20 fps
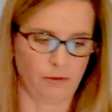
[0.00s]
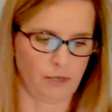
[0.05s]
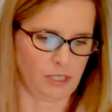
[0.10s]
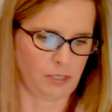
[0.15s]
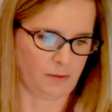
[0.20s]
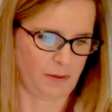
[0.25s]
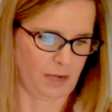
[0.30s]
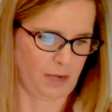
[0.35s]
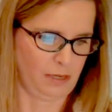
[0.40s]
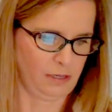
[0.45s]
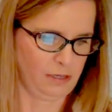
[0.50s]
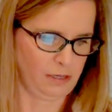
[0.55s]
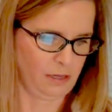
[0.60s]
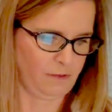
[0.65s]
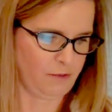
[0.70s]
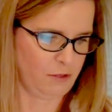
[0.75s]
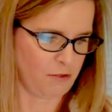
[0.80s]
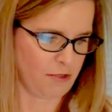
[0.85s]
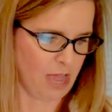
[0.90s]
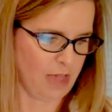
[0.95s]
response
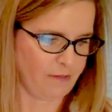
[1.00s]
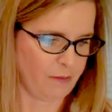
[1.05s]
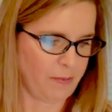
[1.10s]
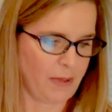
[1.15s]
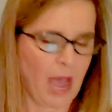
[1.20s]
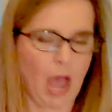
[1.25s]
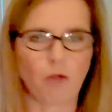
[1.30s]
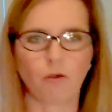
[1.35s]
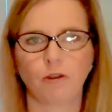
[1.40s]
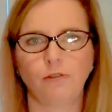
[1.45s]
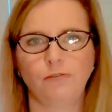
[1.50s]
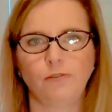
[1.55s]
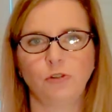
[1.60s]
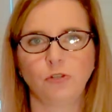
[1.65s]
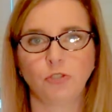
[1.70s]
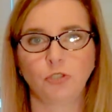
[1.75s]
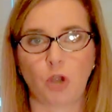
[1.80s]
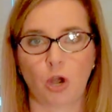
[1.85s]
if you have a powerful